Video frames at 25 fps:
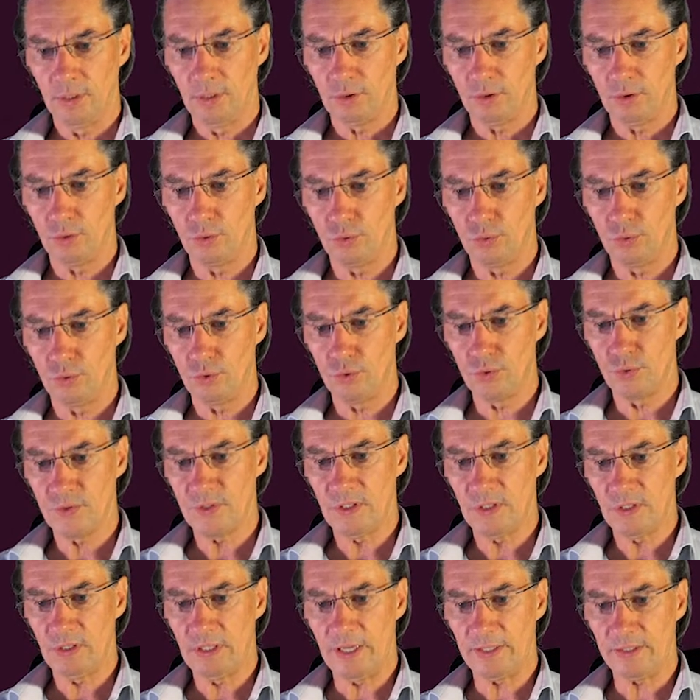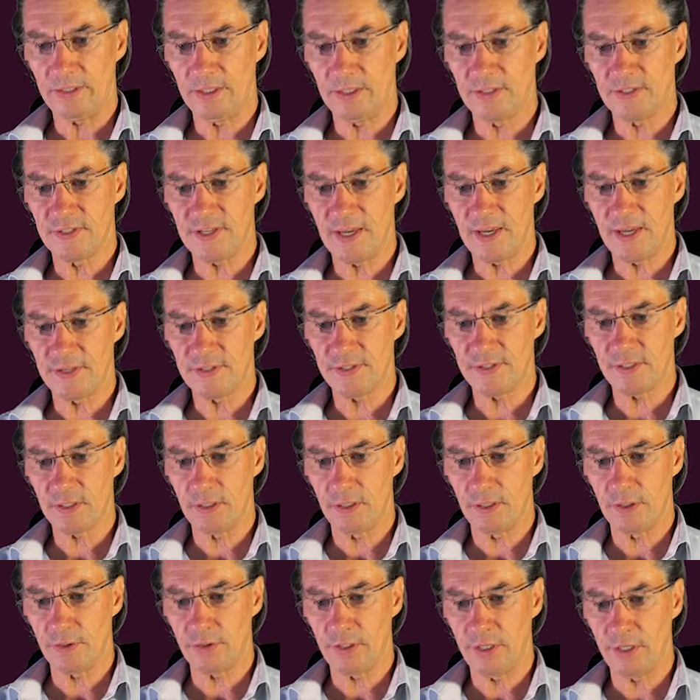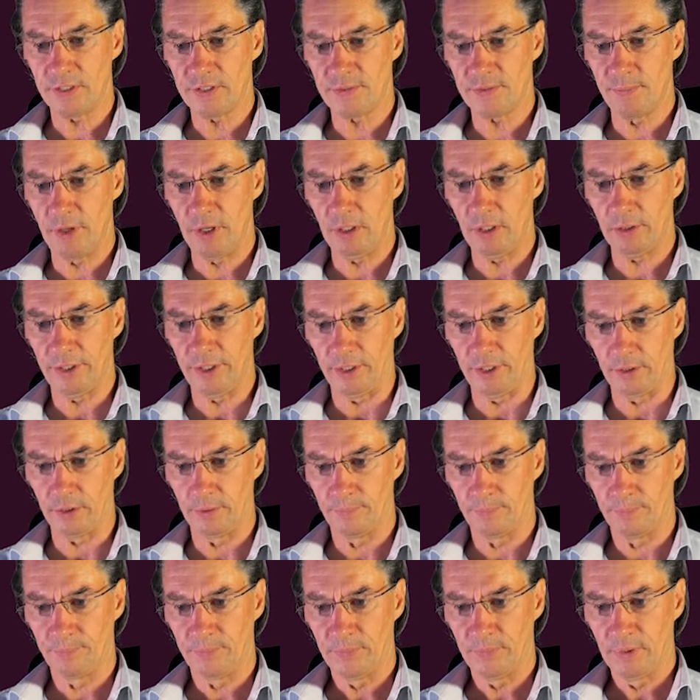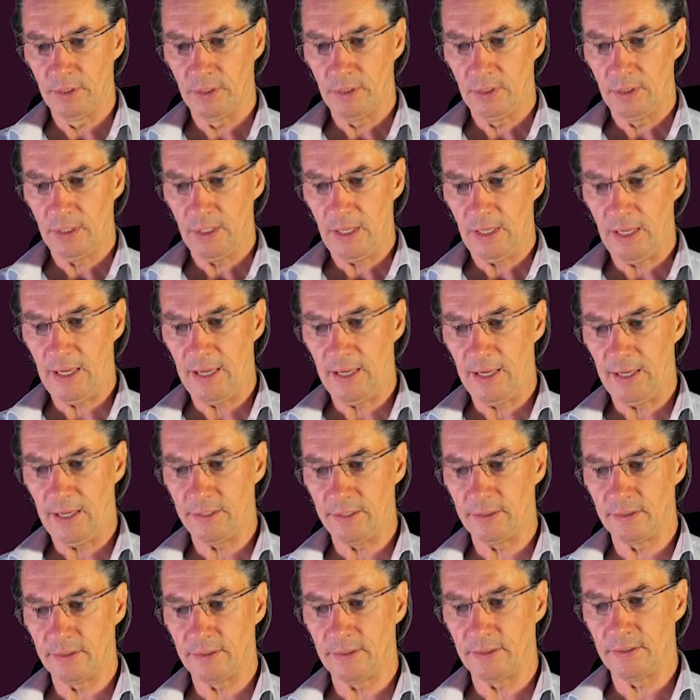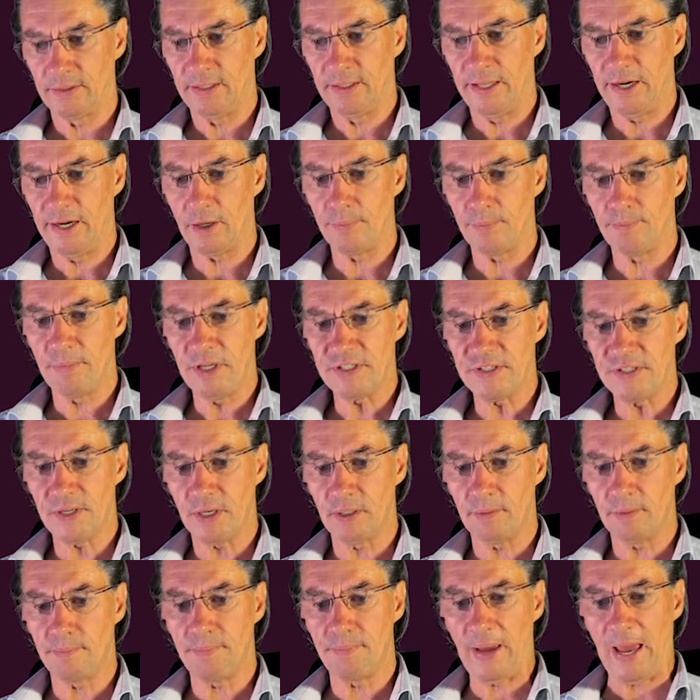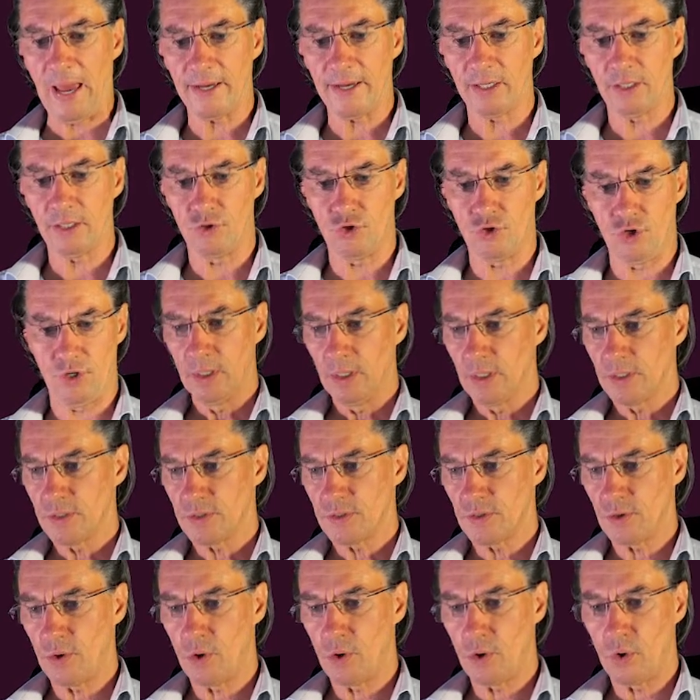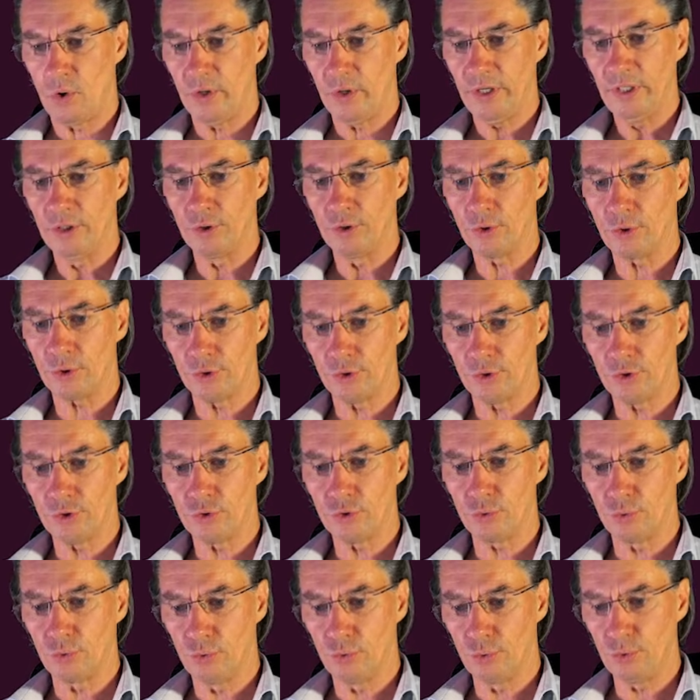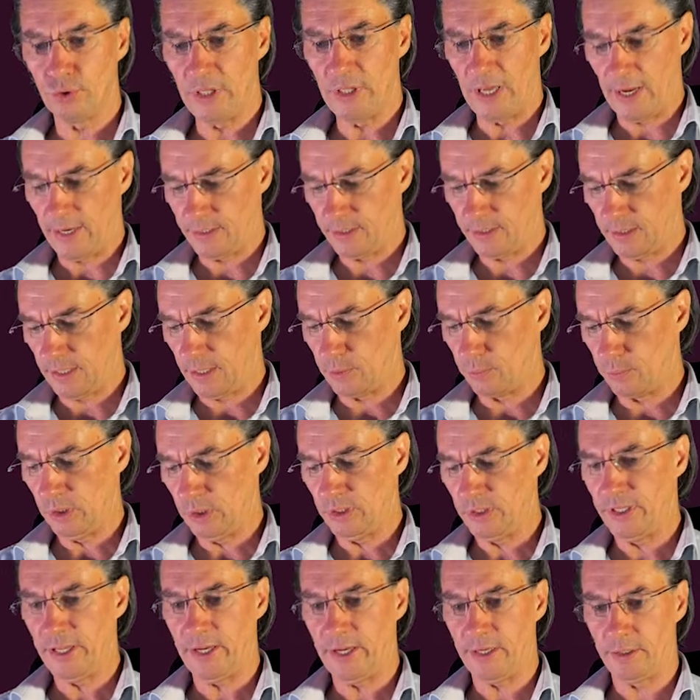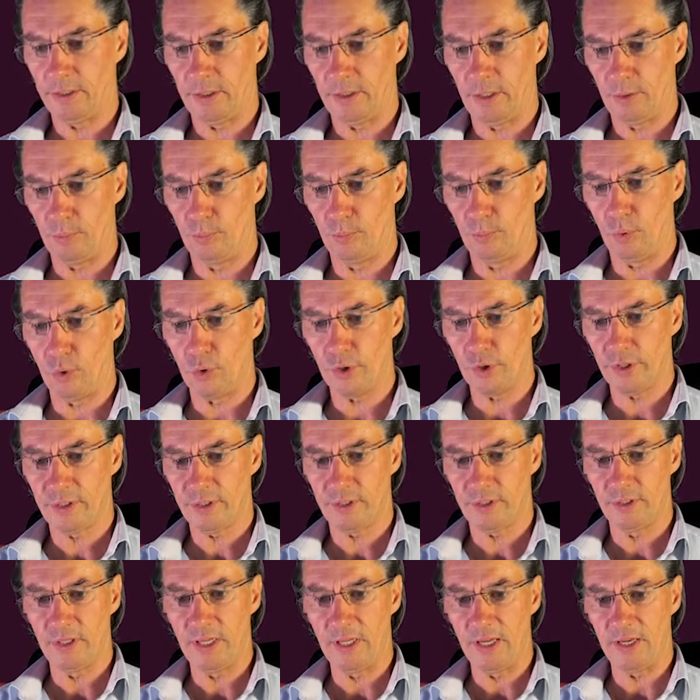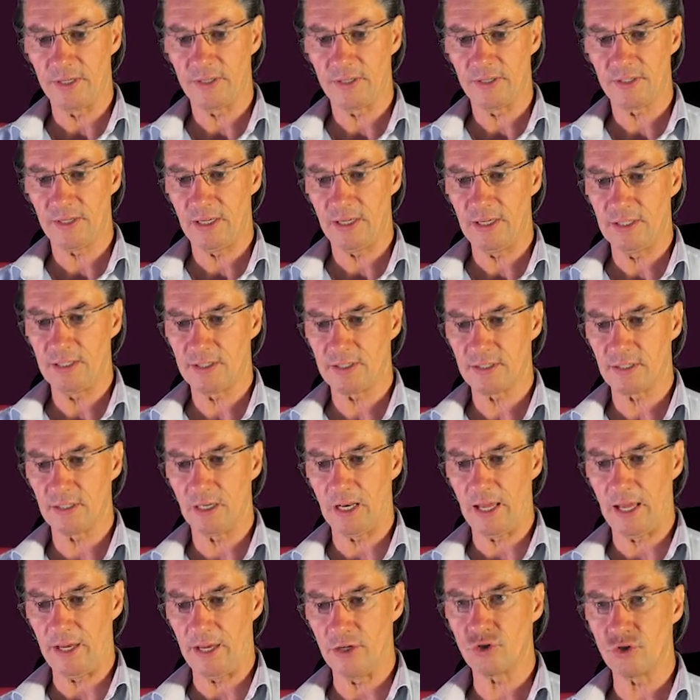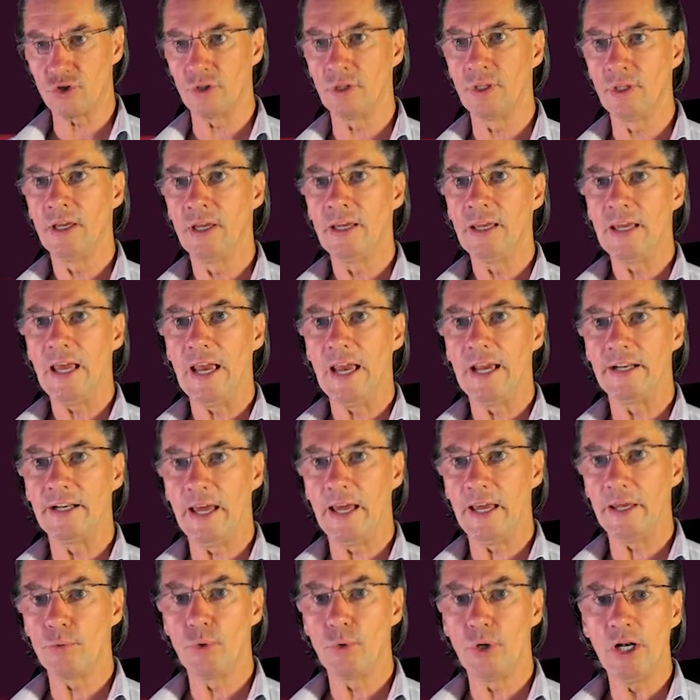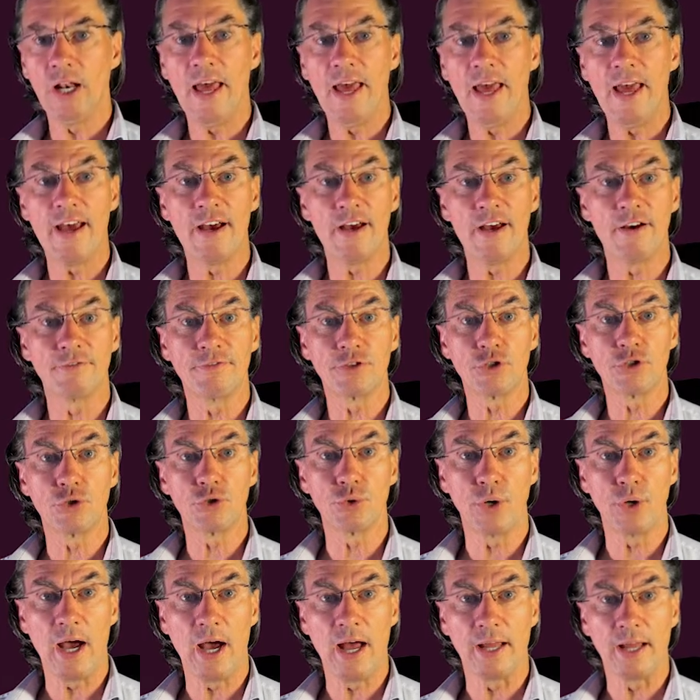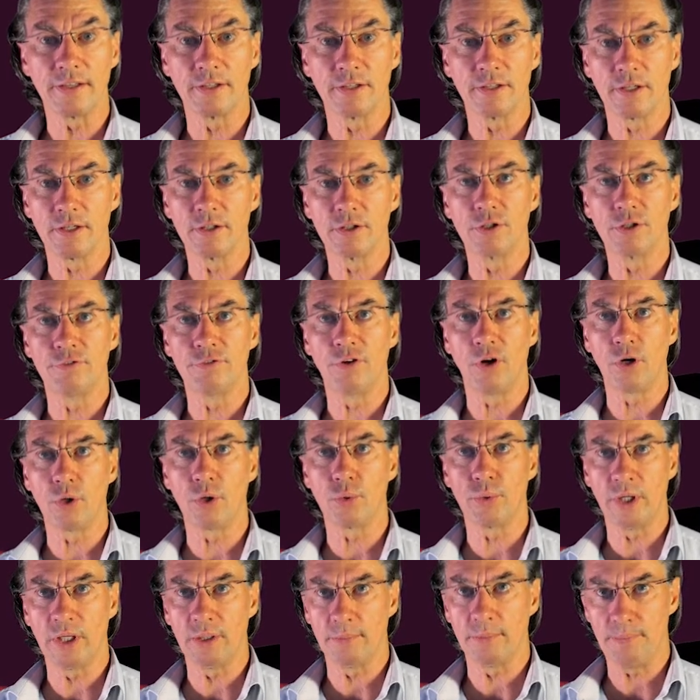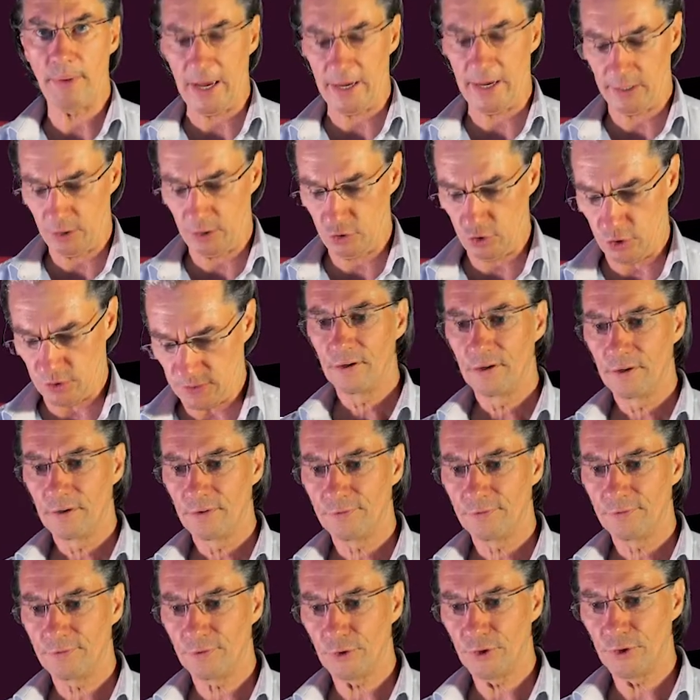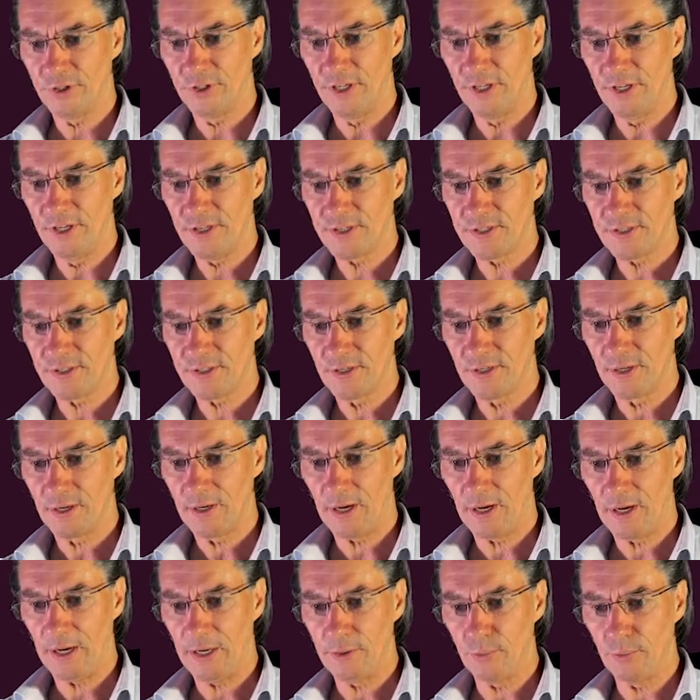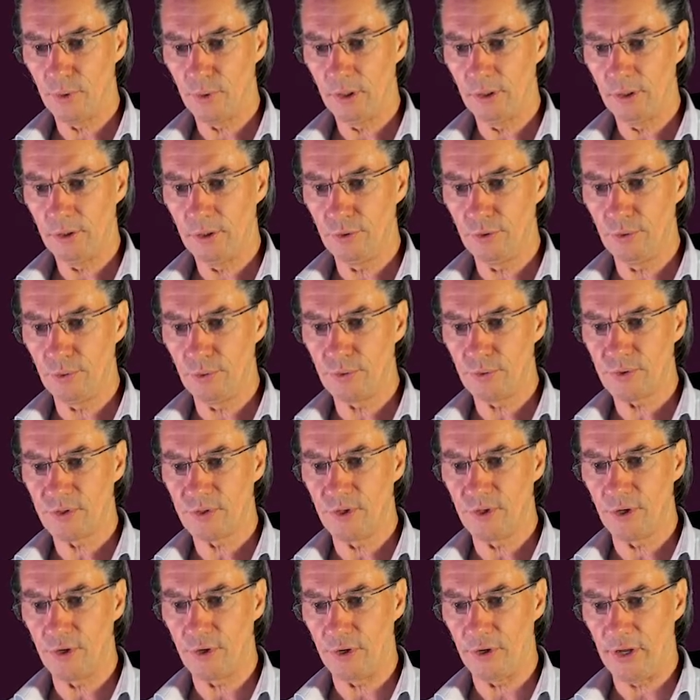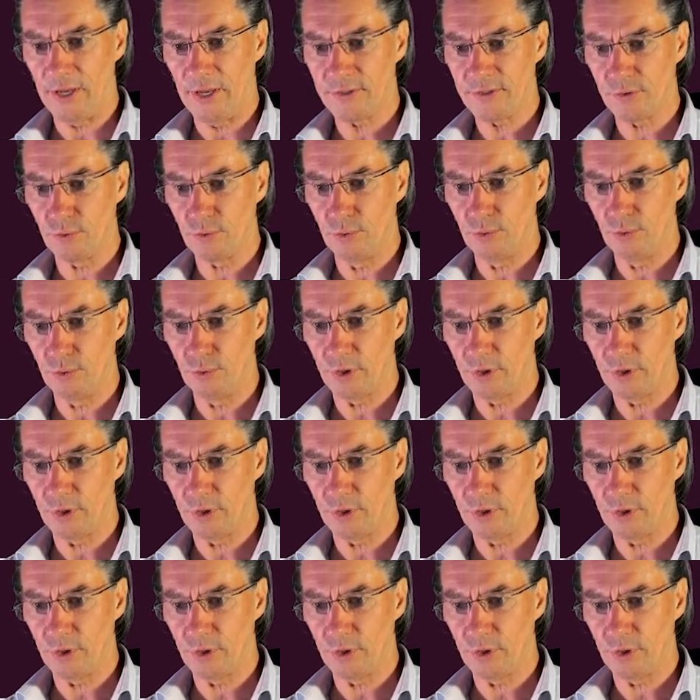You see that it says here it's building and there are missing packages. So in order to do that, I will then abort this installation and I will have to add the following packages. For this, I will use the sudo